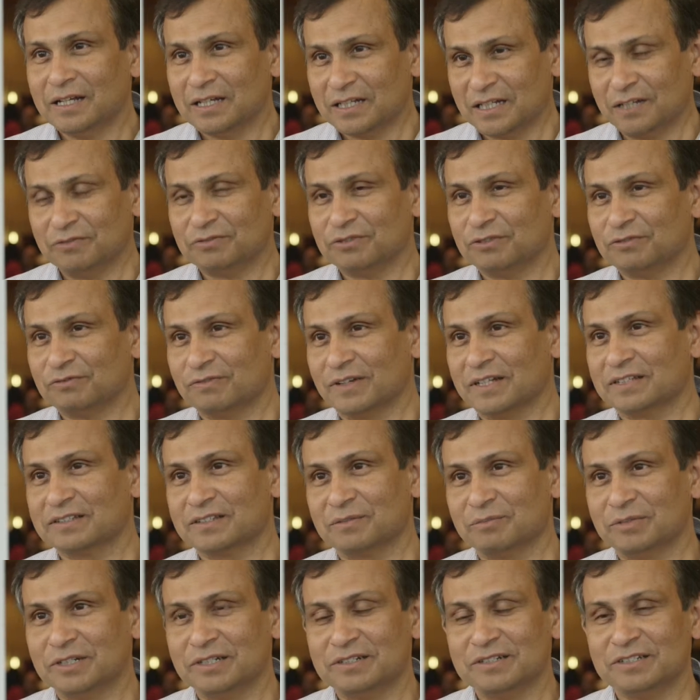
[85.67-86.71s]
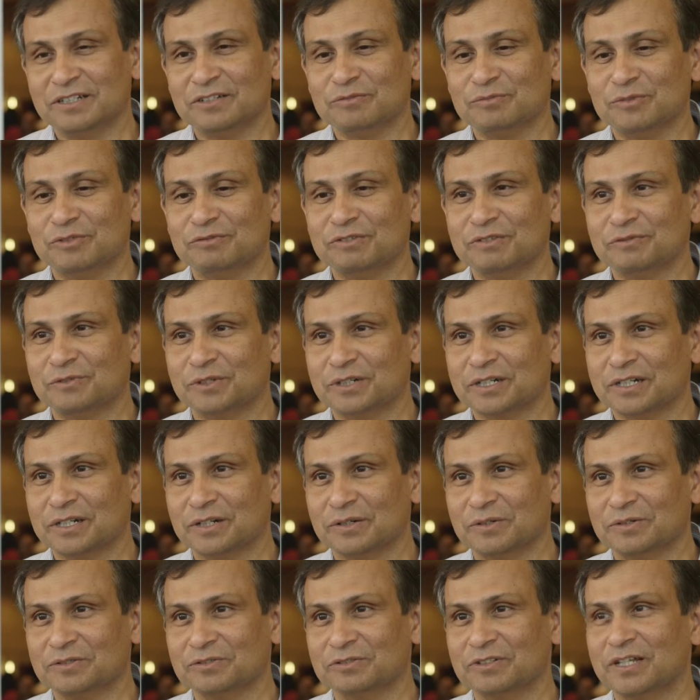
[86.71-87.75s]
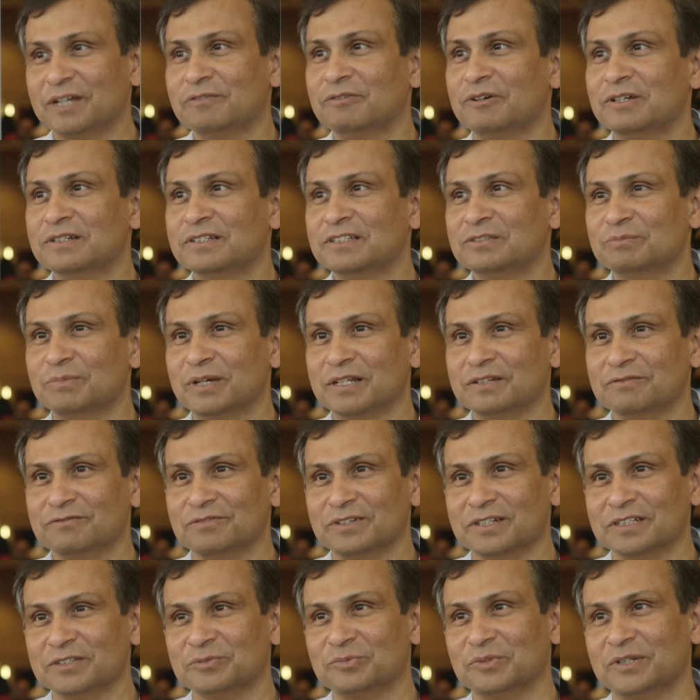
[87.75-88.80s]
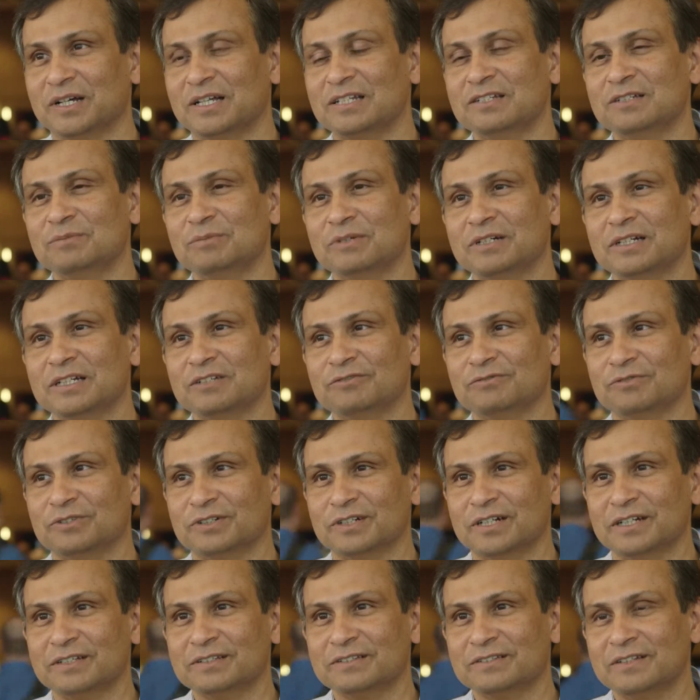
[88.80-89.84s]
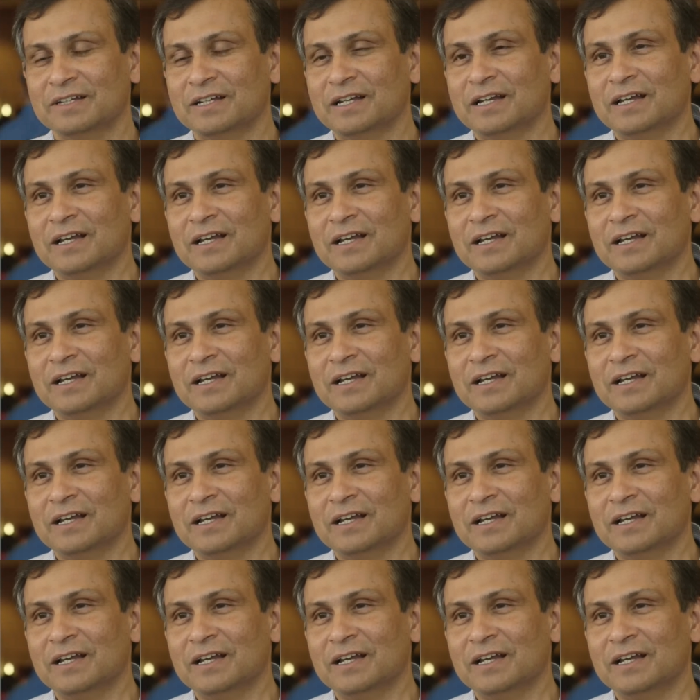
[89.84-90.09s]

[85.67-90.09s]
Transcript: Gives you flexibility of moving workloads. So you have all these benefits. But ultimately for us,